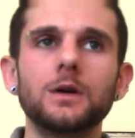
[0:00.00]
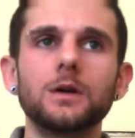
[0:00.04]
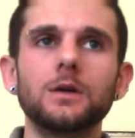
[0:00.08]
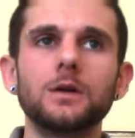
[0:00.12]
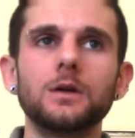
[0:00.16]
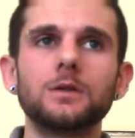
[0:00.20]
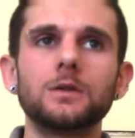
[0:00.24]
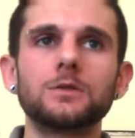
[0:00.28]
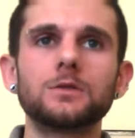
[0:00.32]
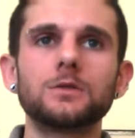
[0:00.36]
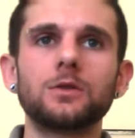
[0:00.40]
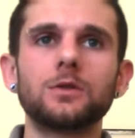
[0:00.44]

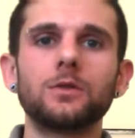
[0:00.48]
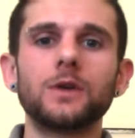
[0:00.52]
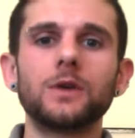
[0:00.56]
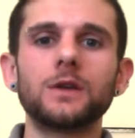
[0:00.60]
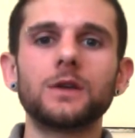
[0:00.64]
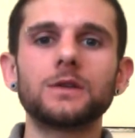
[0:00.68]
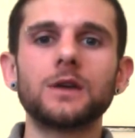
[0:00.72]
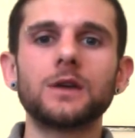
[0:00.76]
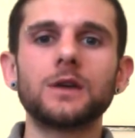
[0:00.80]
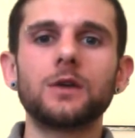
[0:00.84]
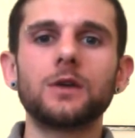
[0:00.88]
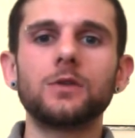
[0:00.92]
So that's
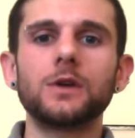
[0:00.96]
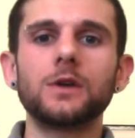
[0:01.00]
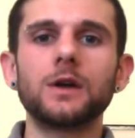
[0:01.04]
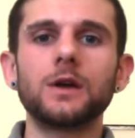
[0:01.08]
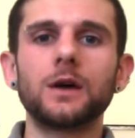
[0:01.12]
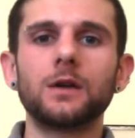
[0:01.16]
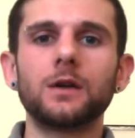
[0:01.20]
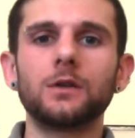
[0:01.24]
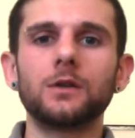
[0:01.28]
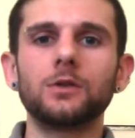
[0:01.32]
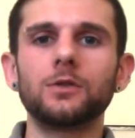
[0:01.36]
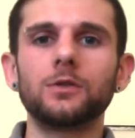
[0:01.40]
how he
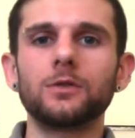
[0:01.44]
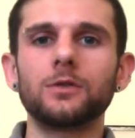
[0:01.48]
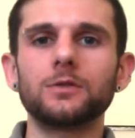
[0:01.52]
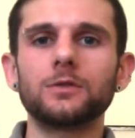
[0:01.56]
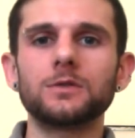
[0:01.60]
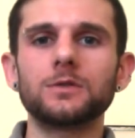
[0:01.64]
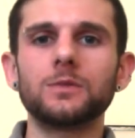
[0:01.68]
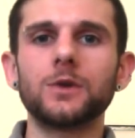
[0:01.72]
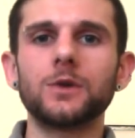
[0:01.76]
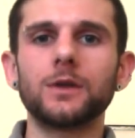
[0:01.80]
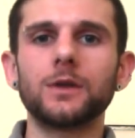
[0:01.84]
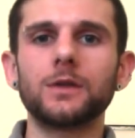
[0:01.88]
kind of learns
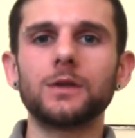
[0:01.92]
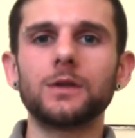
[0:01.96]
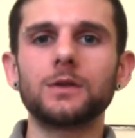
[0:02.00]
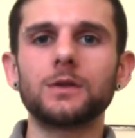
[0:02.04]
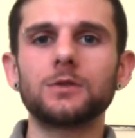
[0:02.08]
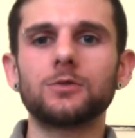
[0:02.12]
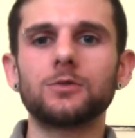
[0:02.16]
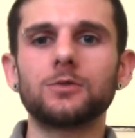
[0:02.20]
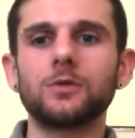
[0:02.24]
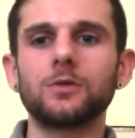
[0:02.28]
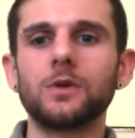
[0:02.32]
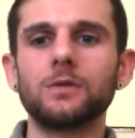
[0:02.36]
about the
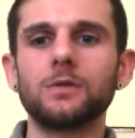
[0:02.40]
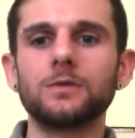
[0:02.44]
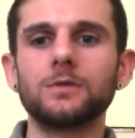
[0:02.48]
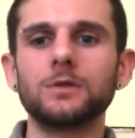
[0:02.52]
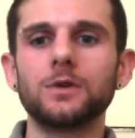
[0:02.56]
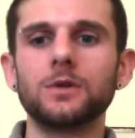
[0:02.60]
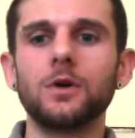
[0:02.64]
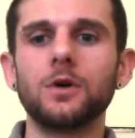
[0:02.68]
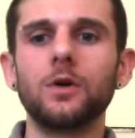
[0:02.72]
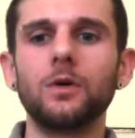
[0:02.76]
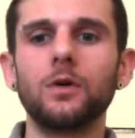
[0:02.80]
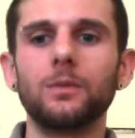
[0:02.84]
history of his
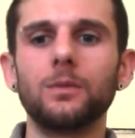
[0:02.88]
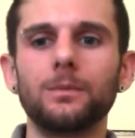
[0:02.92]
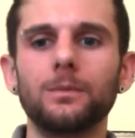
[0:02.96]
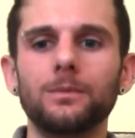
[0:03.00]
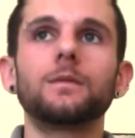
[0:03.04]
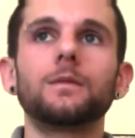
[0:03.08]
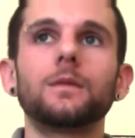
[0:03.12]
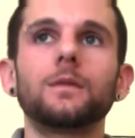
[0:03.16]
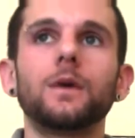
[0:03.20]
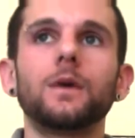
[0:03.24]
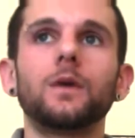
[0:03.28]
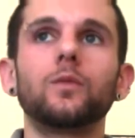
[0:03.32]
home.
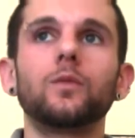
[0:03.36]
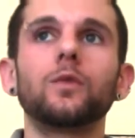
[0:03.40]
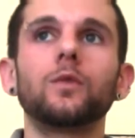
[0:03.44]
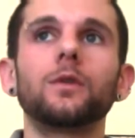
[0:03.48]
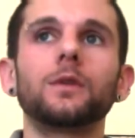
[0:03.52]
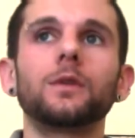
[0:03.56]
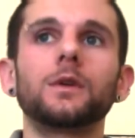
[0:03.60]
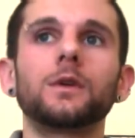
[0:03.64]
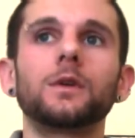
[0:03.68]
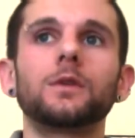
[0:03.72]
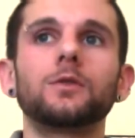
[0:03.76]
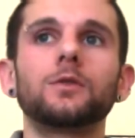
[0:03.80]
I
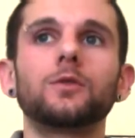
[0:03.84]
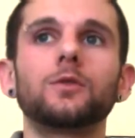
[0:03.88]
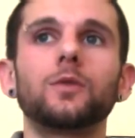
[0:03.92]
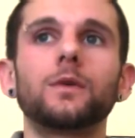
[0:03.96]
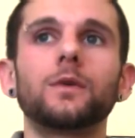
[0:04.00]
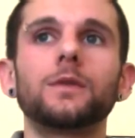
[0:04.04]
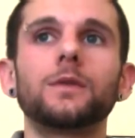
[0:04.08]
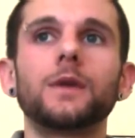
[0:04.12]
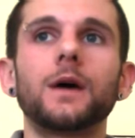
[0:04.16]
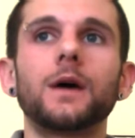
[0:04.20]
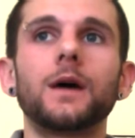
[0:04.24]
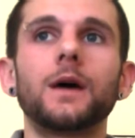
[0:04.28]
really enjoyed
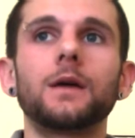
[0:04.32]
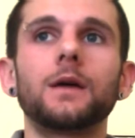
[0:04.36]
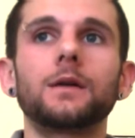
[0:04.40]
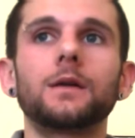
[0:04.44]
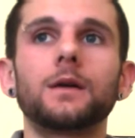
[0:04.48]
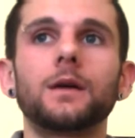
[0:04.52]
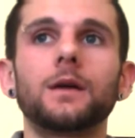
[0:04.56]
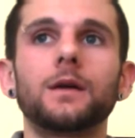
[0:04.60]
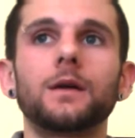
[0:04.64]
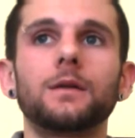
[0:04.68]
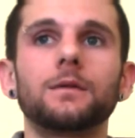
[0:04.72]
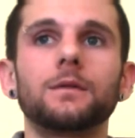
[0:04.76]
that,
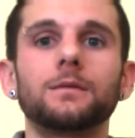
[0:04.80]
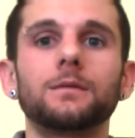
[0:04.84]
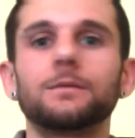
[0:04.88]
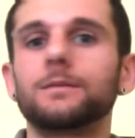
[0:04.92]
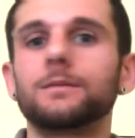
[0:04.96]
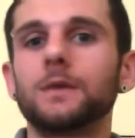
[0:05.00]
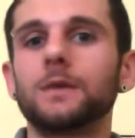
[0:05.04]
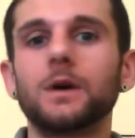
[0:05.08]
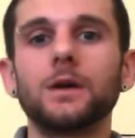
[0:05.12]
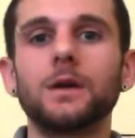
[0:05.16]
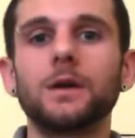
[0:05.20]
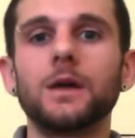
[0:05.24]
and
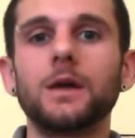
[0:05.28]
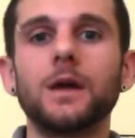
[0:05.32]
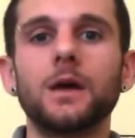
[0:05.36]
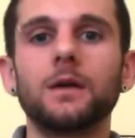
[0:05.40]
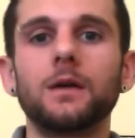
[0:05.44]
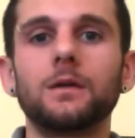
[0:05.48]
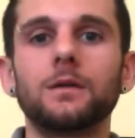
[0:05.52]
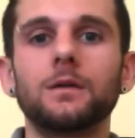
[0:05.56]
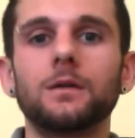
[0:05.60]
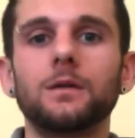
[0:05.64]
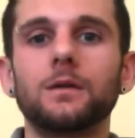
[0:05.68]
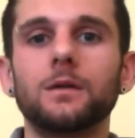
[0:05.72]

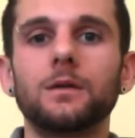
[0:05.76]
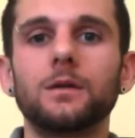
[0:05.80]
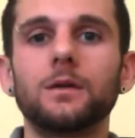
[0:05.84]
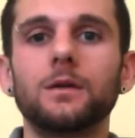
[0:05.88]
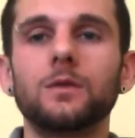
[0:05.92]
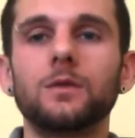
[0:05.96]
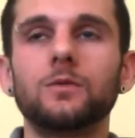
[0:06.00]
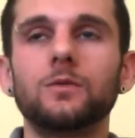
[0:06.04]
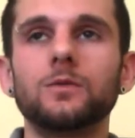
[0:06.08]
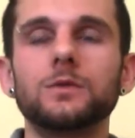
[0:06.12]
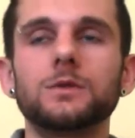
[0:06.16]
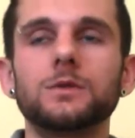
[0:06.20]
again,
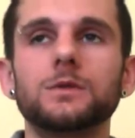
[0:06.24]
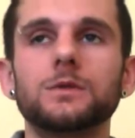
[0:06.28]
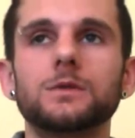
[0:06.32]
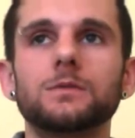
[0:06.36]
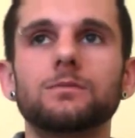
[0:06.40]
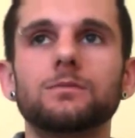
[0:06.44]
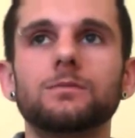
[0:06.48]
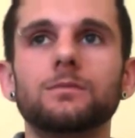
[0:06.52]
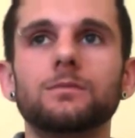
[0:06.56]
it was